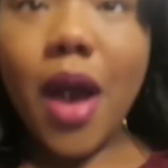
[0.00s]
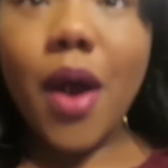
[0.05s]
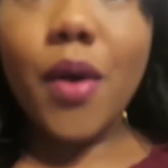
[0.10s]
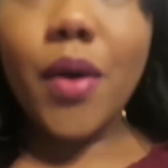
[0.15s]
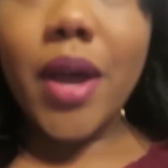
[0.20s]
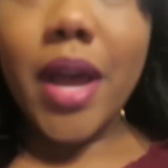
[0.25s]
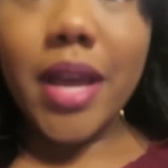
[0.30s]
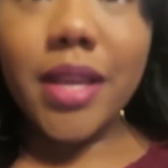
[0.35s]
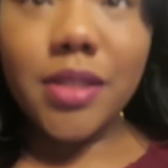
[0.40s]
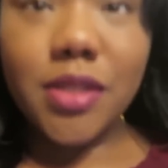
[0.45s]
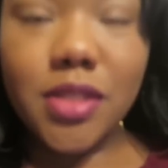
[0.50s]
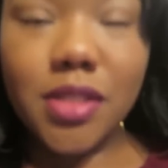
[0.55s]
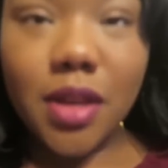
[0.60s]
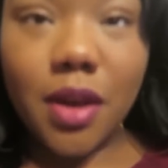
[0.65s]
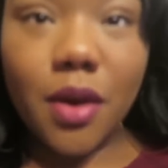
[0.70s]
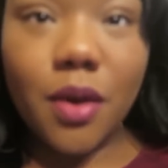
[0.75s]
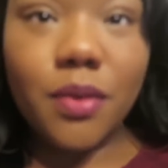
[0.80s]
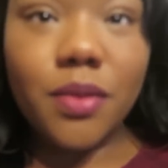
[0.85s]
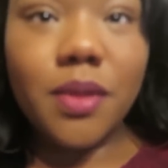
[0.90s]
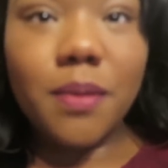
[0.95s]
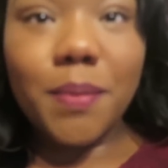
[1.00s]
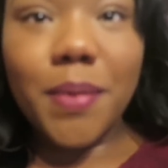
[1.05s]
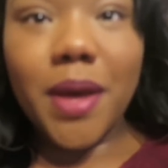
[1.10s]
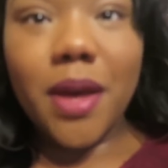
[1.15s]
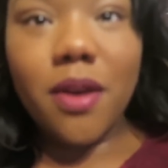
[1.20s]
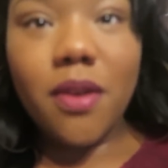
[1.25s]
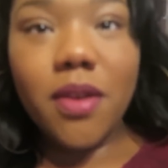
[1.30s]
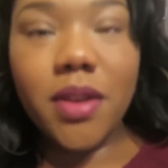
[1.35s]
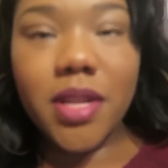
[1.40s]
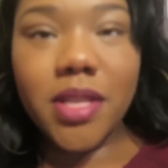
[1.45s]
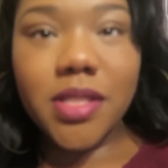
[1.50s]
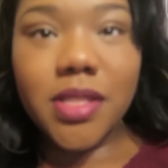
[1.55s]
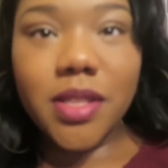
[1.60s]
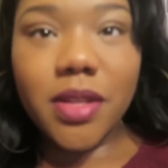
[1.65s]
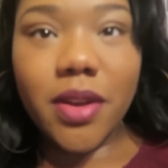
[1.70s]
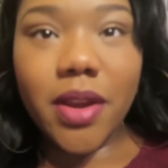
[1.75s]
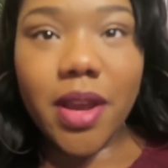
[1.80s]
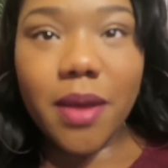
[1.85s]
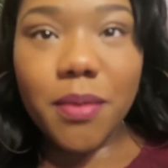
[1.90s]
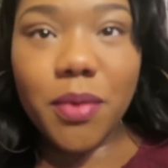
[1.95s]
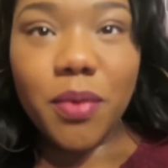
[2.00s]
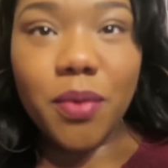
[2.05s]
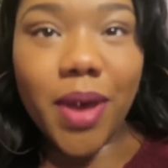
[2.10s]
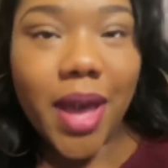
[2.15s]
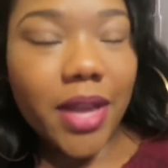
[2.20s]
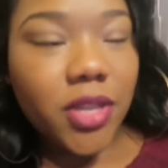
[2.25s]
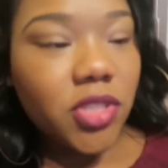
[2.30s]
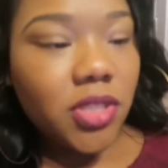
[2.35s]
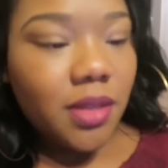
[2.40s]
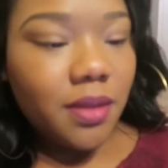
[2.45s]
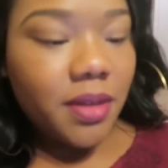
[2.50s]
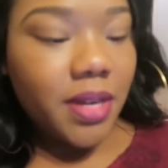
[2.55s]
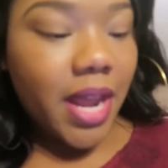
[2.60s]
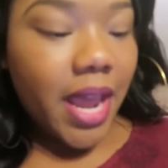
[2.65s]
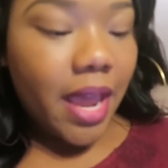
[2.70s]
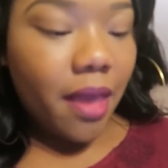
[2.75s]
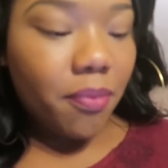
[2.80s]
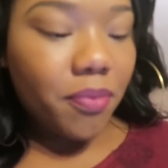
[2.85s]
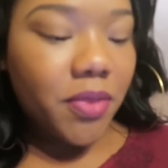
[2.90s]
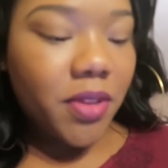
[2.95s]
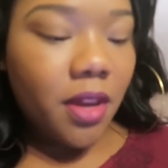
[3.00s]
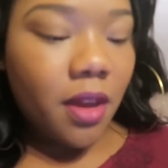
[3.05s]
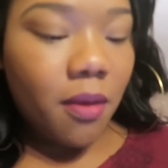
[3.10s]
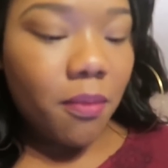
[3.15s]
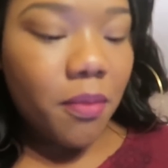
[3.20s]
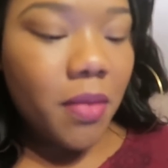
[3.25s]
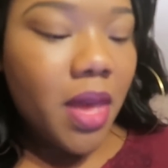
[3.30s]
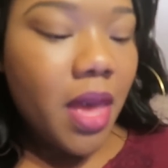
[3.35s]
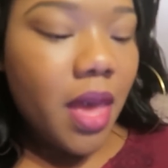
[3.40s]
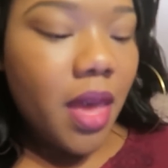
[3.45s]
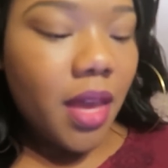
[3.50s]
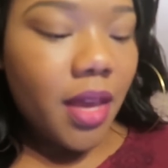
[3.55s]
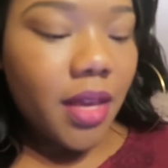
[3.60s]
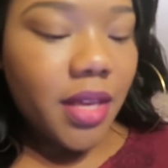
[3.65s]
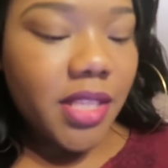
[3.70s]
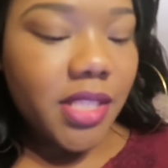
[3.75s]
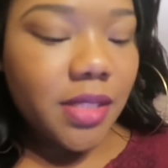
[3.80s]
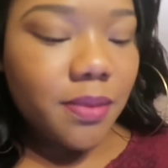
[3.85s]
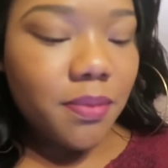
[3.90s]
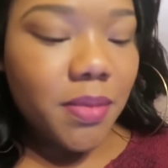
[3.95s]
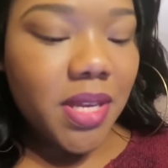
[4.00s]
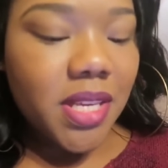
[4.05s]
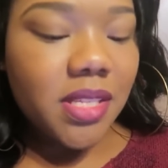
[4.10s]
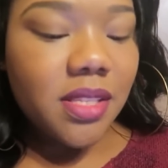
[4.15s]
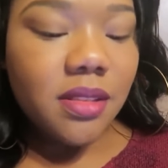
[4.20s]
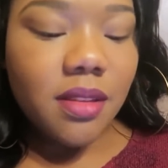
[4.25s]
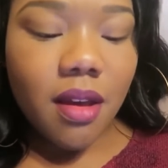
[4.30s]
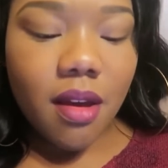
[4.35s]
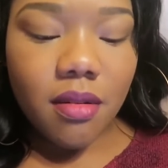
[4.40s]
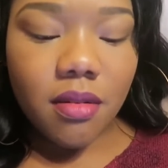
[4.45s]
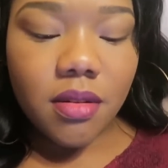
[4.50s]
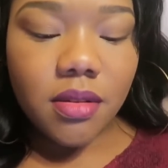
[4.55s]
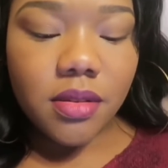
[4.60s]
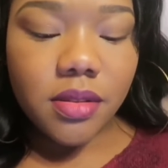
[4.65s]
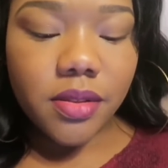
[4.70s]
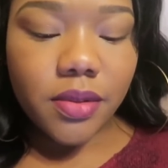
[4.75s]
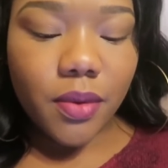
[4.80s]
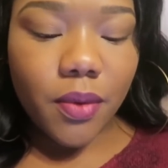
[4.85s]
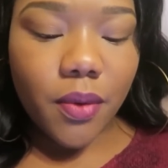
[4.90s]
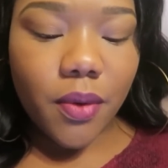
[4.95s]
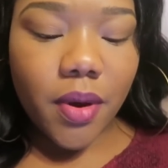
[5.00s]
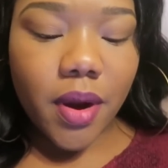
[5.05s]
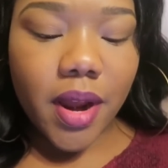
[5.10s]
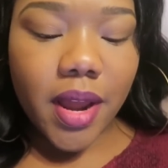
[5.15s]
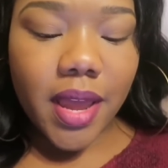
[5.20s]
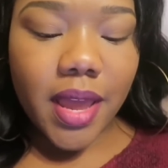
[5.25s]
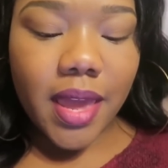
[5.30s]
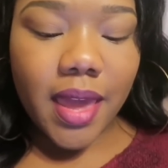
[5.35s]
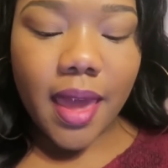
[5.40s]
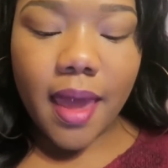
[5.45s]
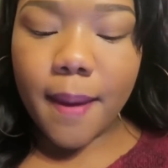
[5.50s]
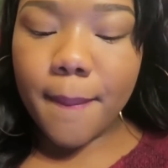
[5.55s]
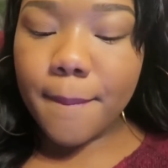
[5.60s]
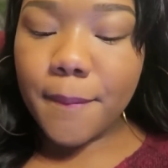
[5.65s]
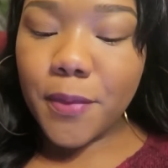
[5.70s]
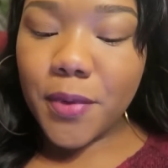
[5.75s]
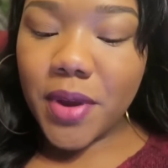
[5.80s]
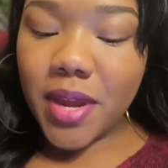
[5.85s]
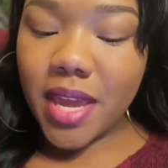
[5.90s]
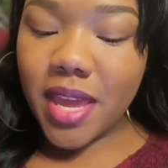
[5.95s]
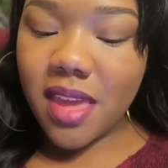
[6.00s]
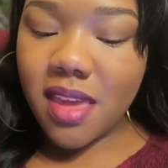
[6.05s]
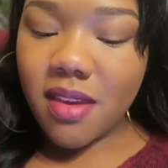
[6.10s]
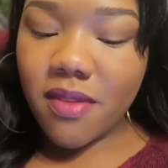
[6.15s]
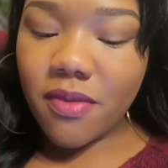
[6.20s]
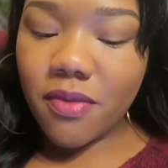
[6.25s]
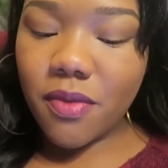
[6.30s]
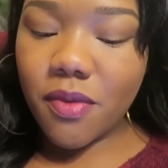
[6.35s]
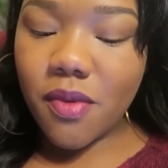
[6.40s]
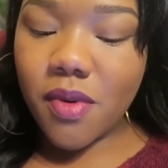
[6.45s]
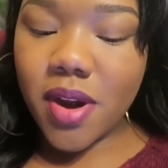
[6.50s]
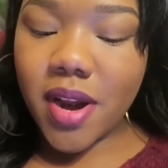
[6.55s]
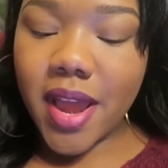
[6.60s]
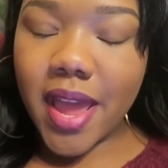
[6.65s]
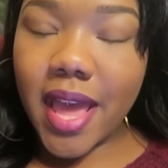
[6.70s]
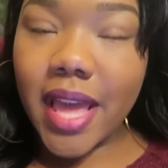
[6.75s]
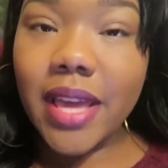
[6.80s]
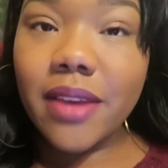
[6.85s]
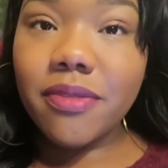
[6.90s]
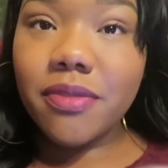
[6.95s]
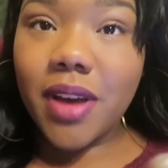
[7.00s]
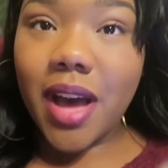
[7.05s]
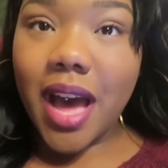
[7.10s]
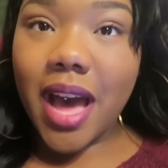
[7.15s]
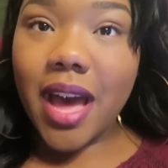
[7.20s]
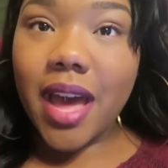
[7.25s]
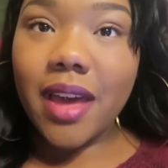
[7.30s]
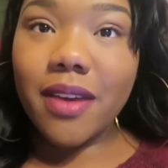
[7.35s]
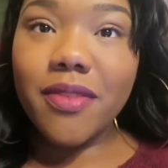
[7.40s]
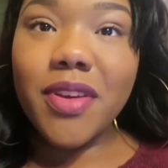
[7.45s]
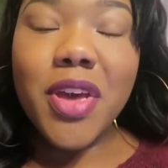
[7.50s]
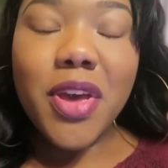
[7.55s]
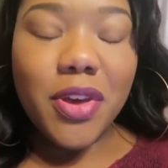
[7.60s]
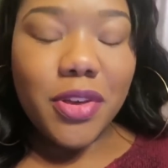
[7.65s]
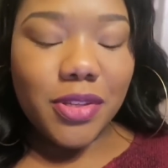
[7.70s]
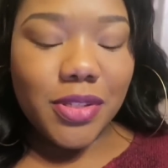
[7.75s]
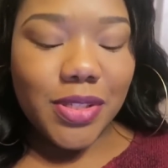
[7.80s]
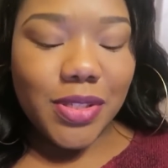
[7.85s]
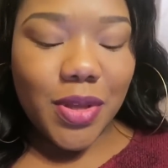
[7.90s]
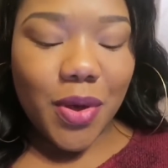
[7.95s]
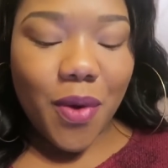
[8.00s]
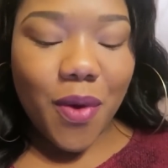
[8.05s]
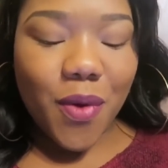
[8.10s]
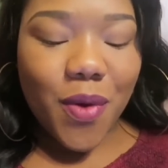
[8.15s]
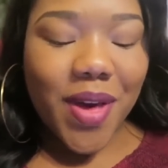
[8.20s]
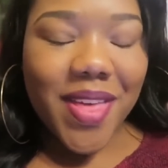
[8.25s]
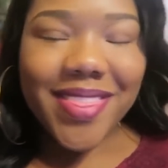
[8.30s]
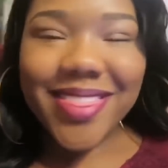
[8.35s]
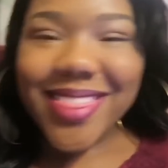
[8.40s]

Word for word: Okay, so the Belle on Instagram who actually named him is Miss underscore Emery 485 so